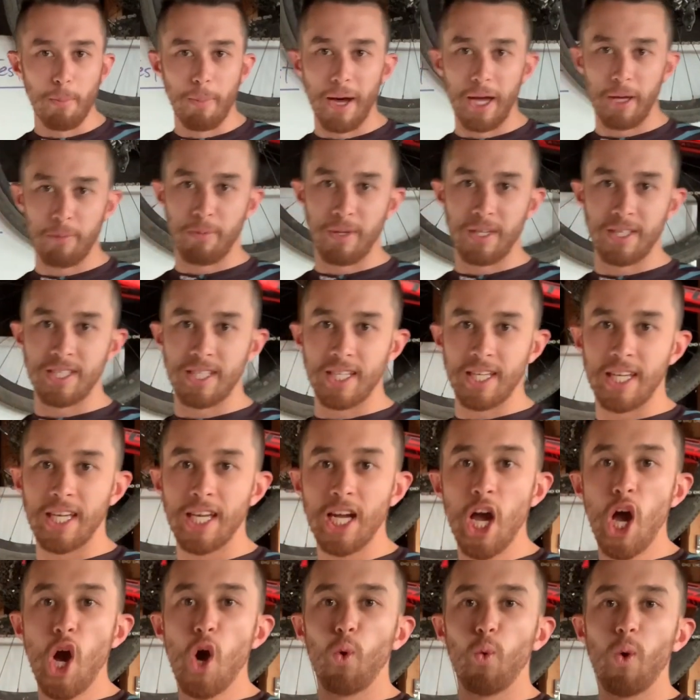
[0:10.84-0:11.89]
Bike PT.
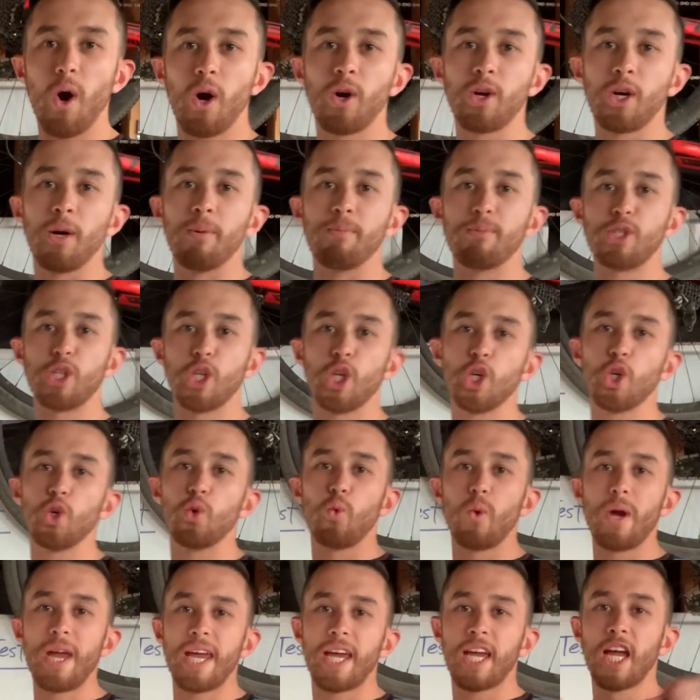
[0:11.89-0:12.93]
Welcome to
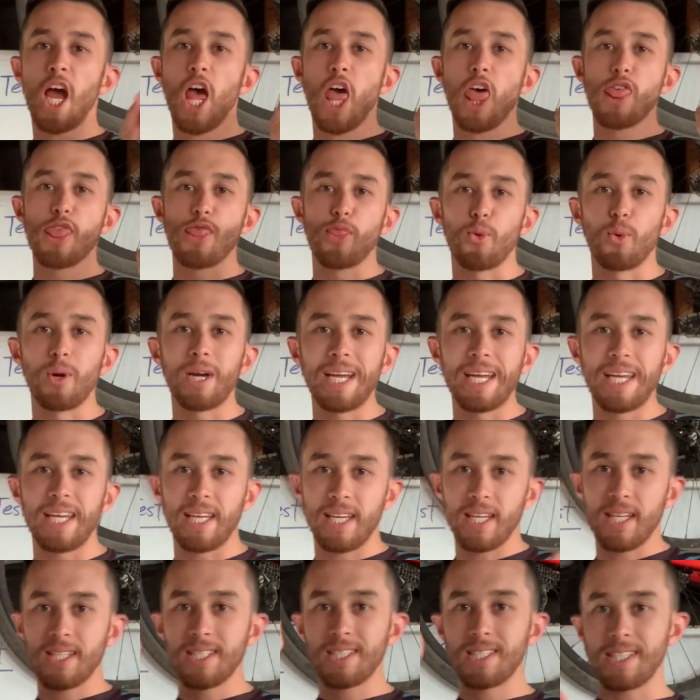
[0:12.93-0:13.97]
week
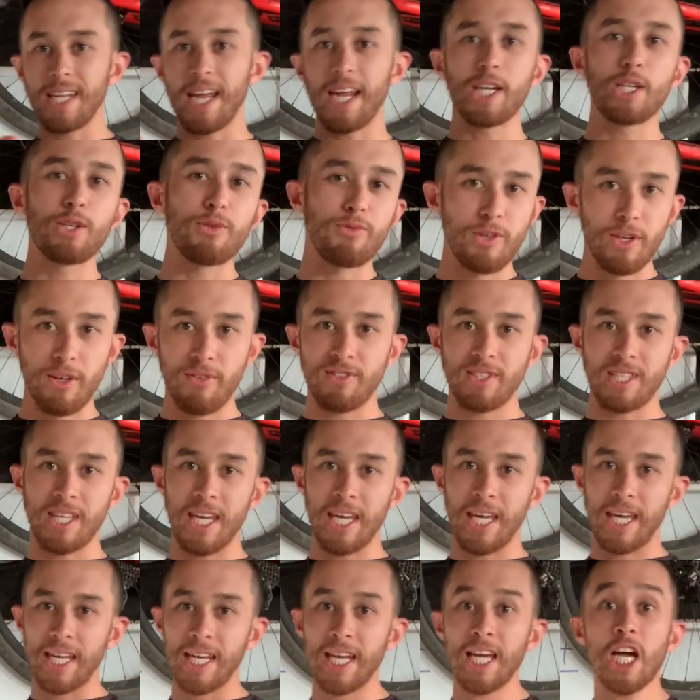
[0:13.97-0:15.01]
3, stage
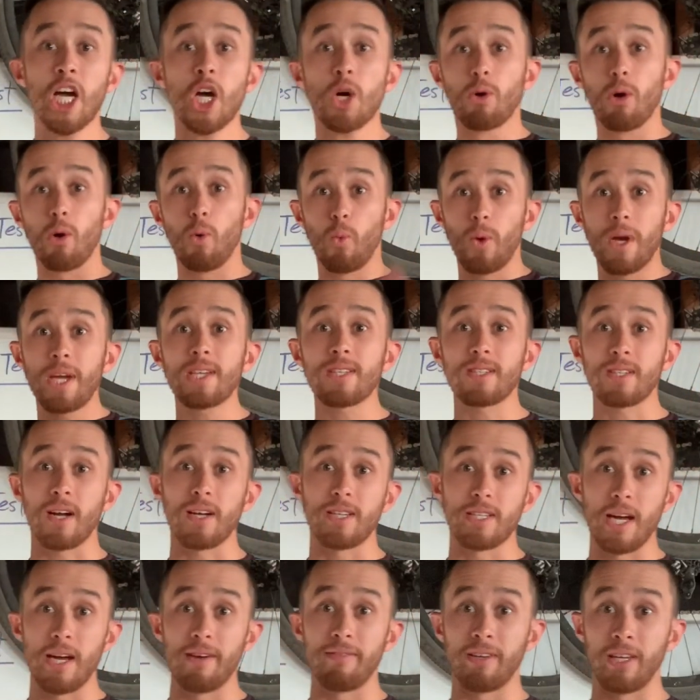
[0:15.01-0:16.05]
15, where we start
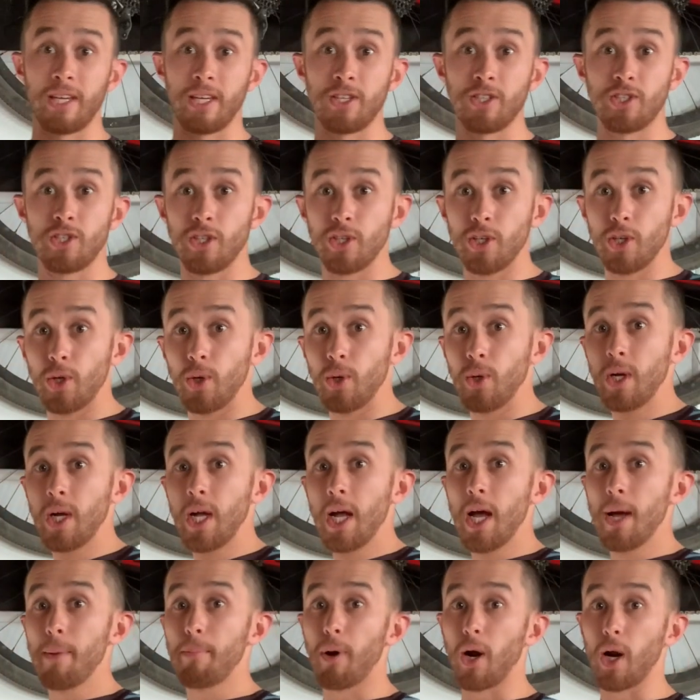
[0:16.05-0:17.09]
diving into
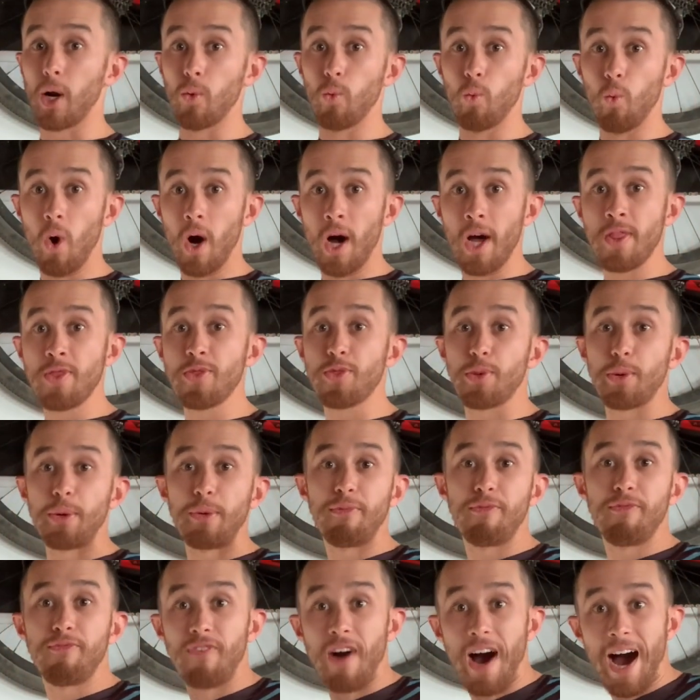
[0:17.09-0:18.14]
part 1 through
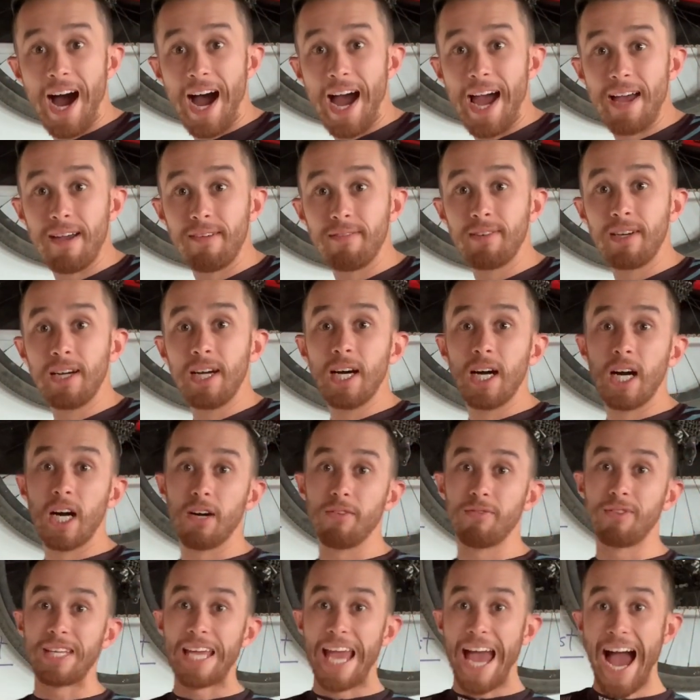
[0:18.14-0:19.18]
5
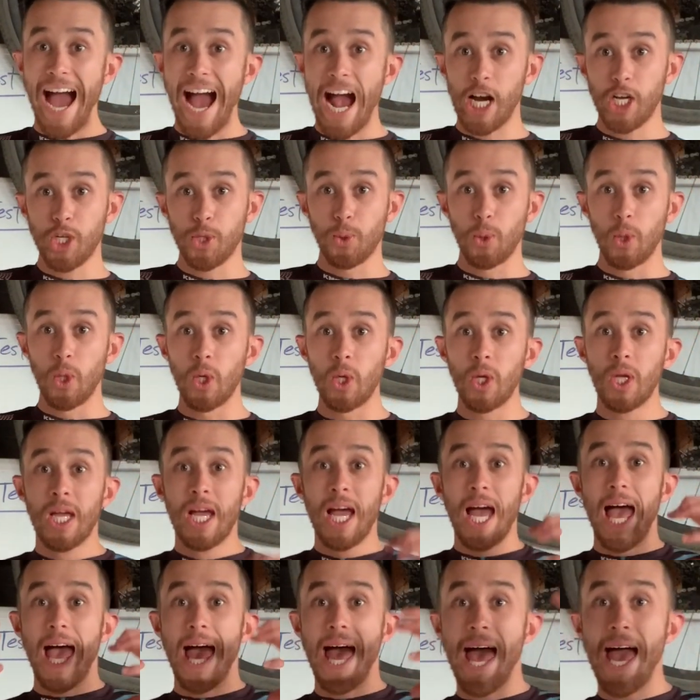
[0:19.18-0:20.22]
of the actual
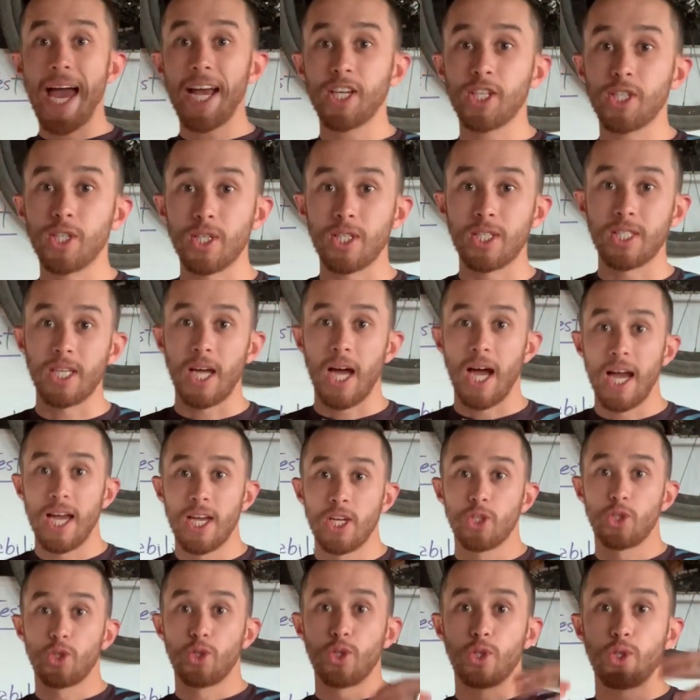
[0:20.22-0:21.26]

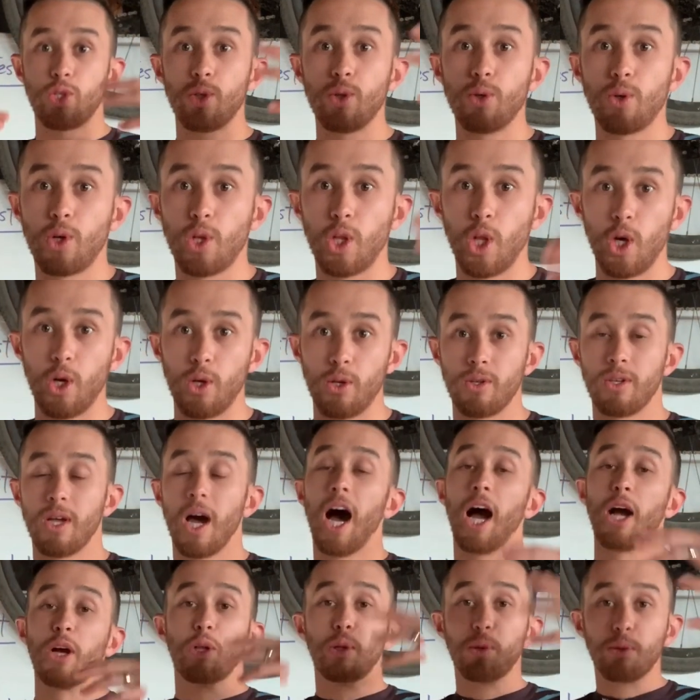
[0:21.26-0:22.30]
exercise
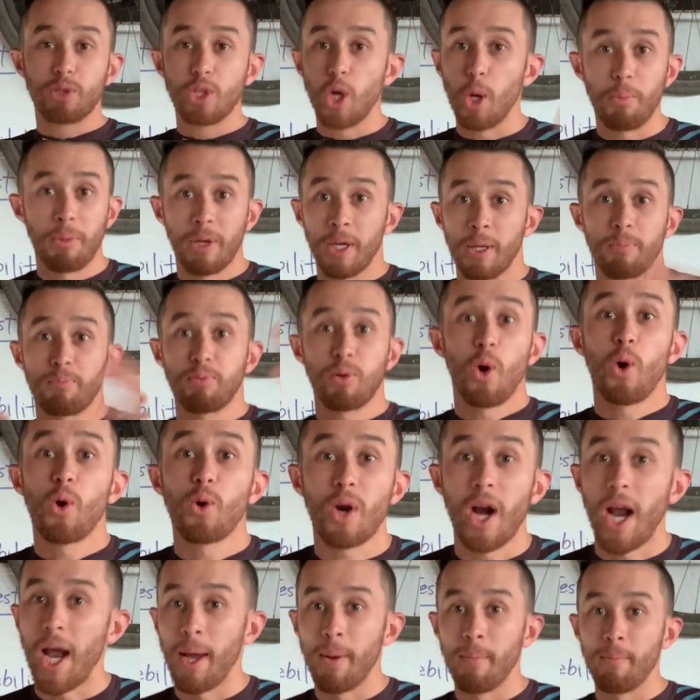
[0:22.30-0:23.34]
glute doping
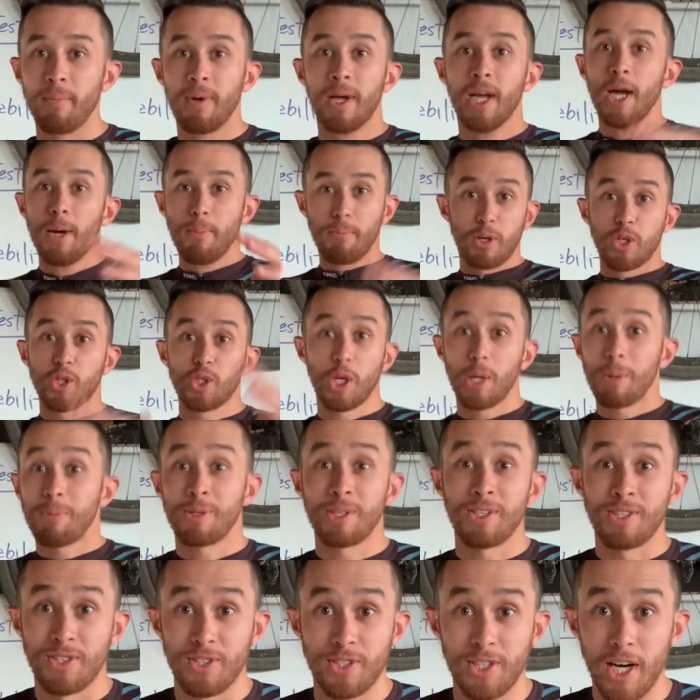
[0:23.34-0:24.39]
program
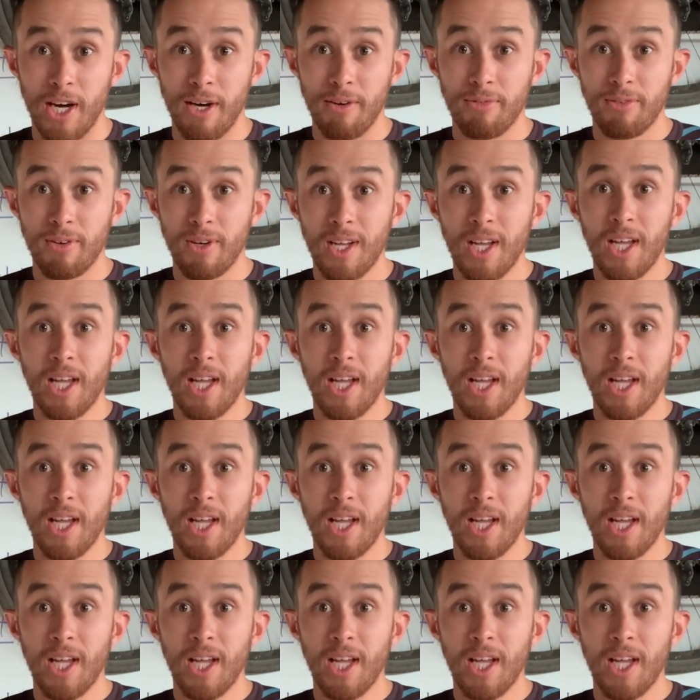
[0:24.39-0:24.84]
prescription stuff